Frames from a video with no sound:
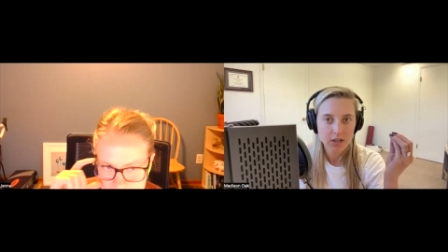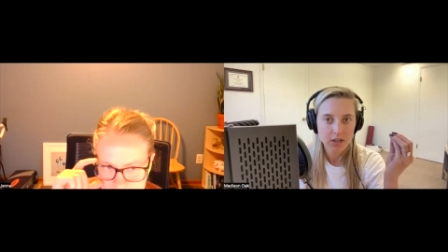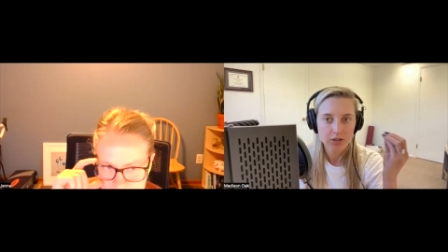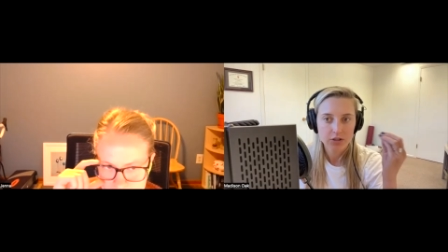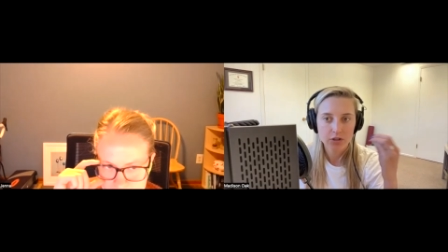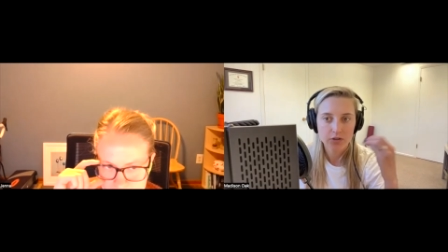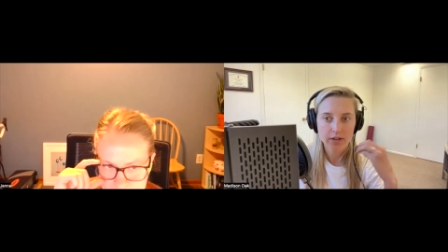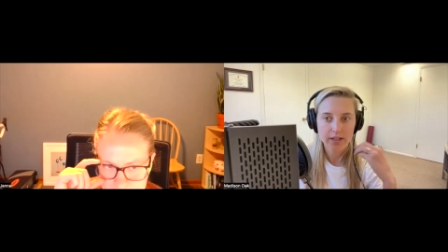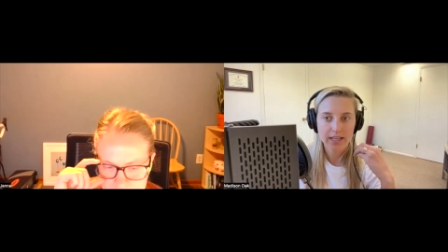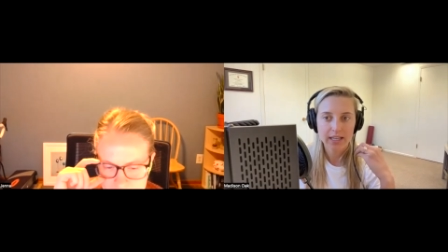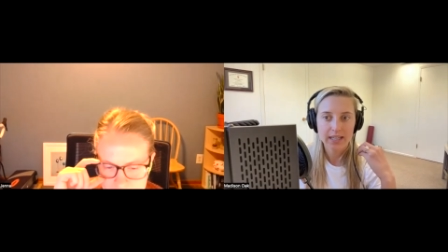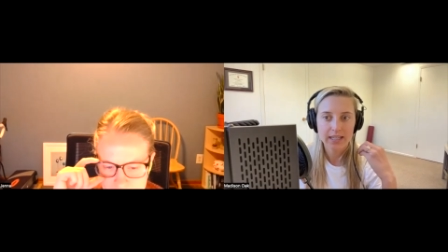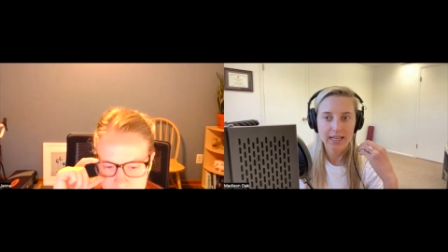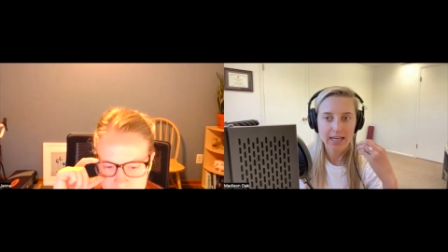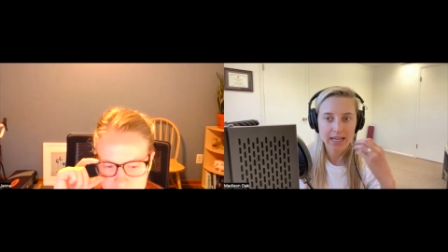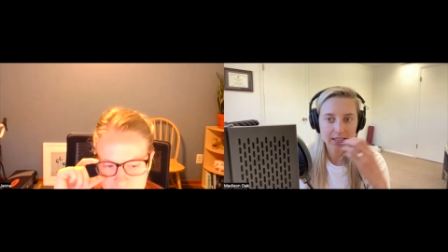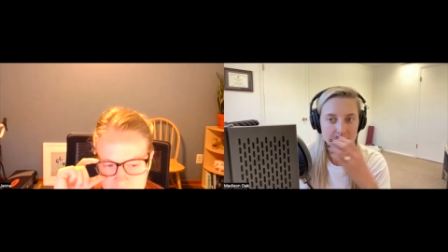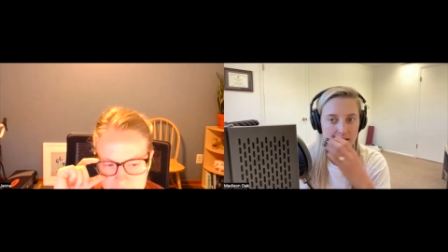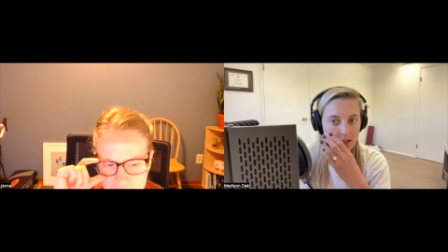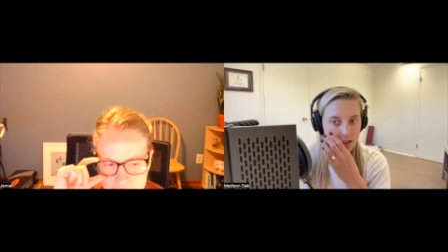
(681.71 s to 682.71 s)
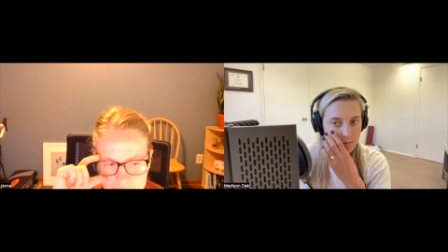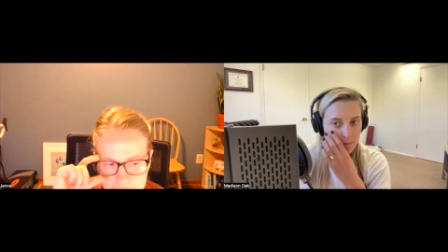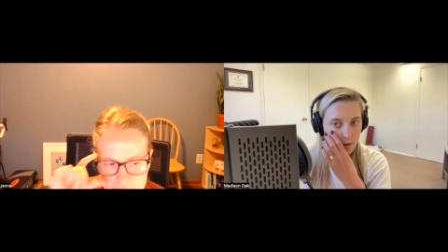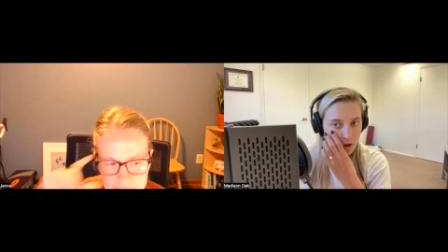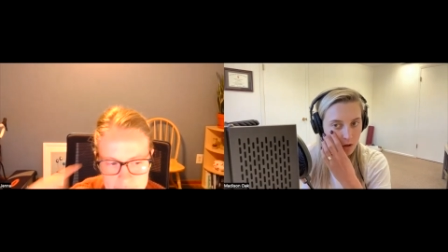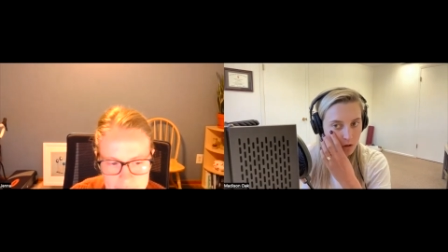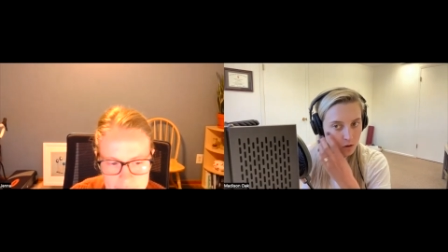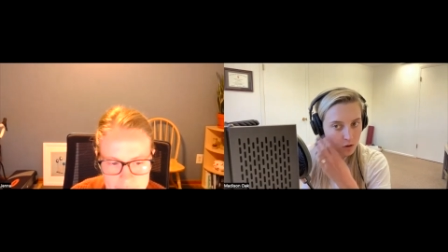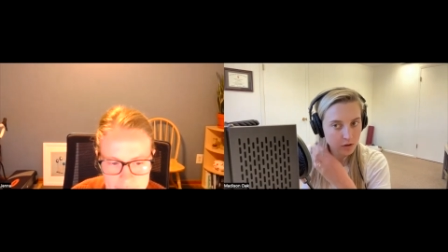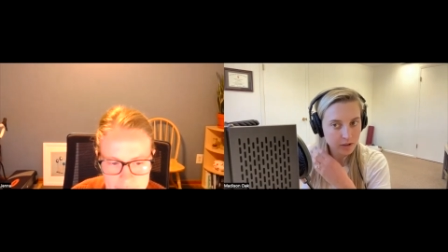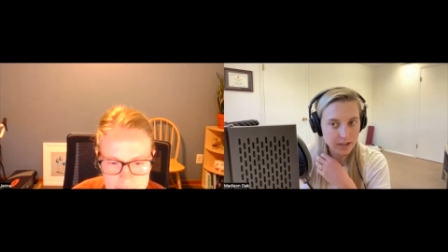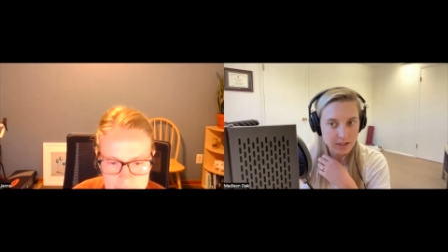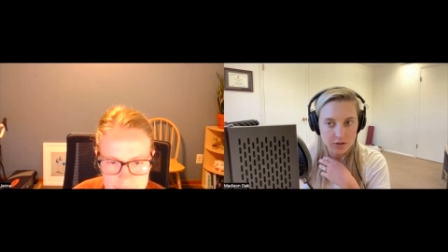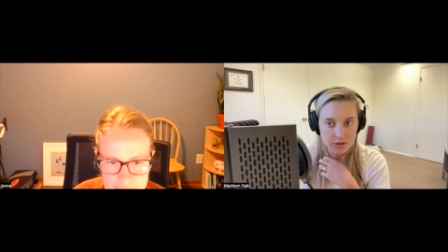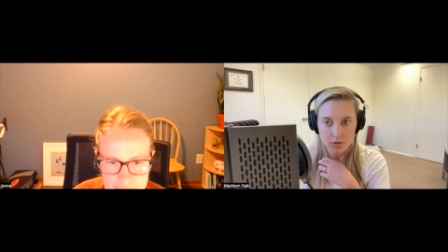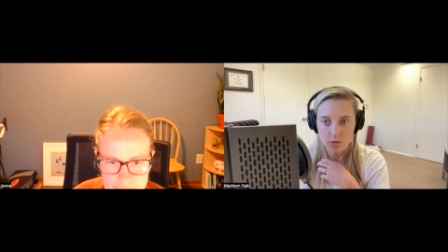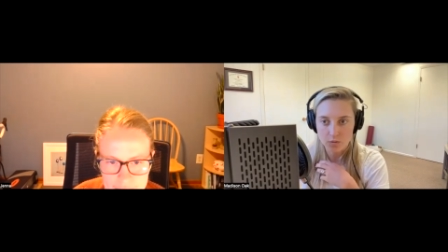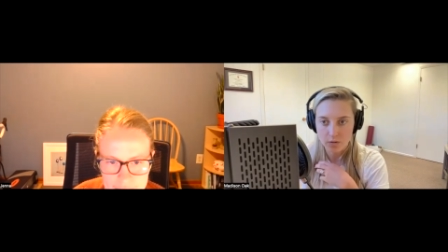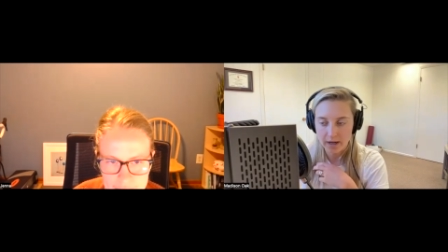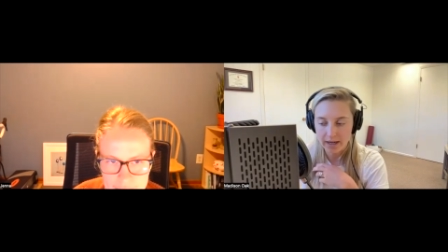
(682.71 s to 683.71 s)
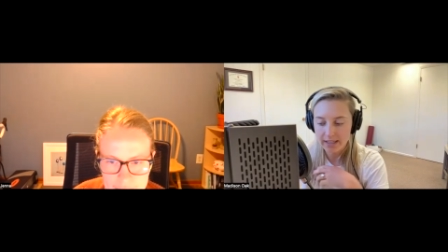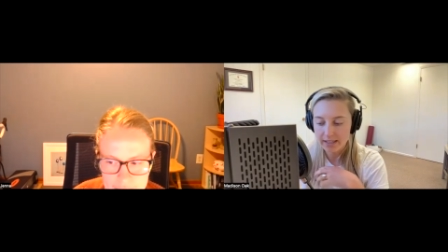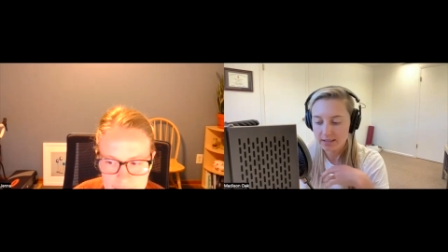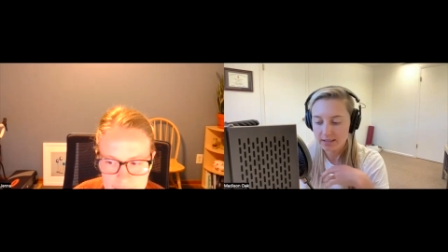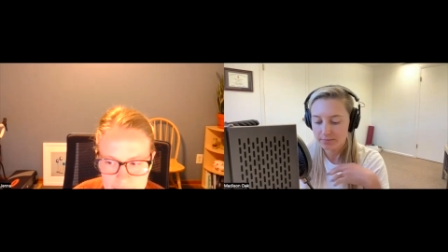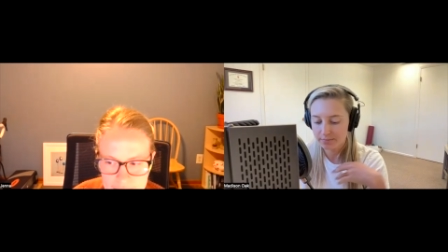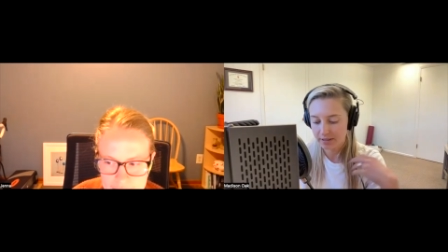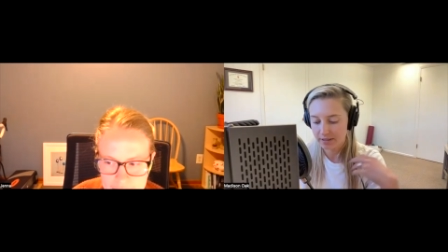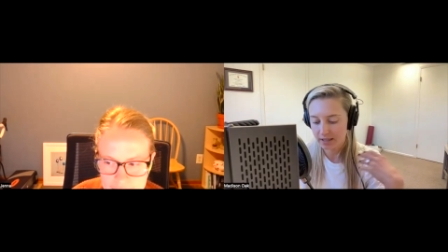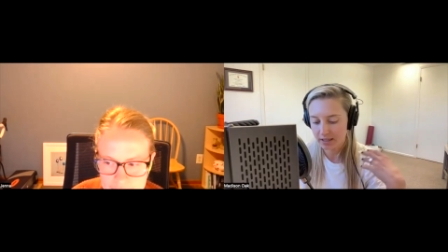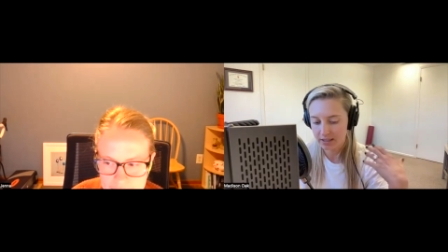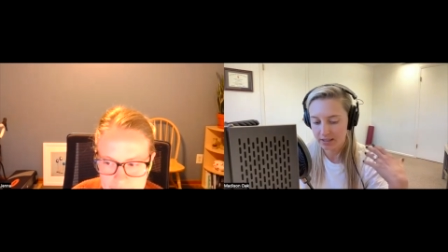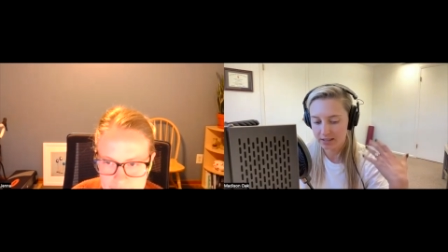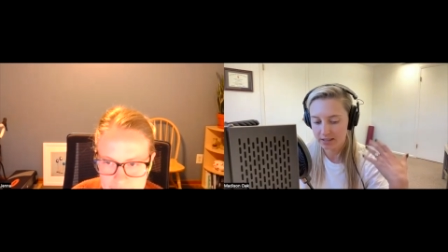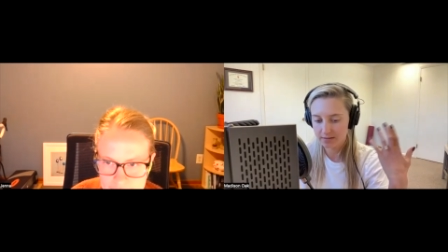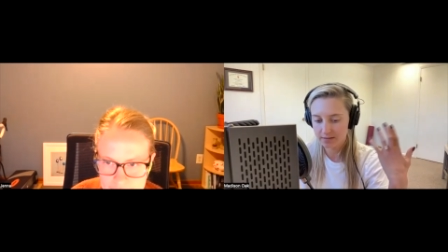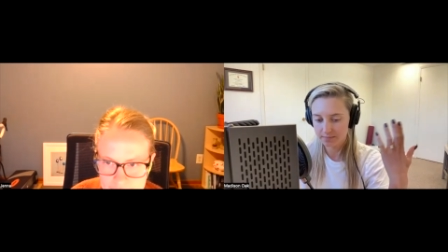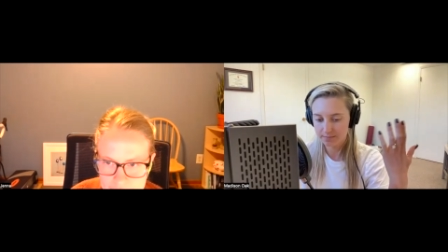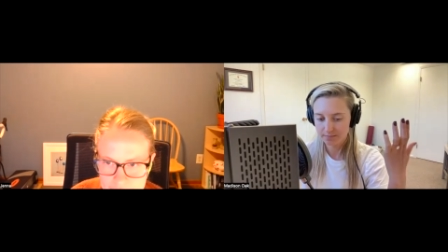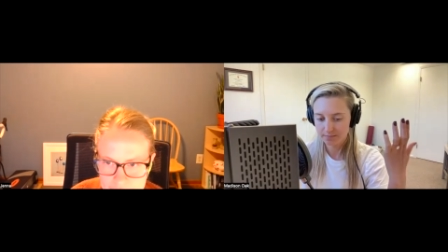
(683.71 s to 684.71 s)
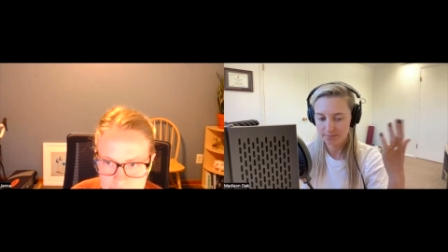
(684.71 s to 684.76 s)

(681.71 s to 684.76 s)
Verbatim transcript: So like, yes, a SMART goal is great because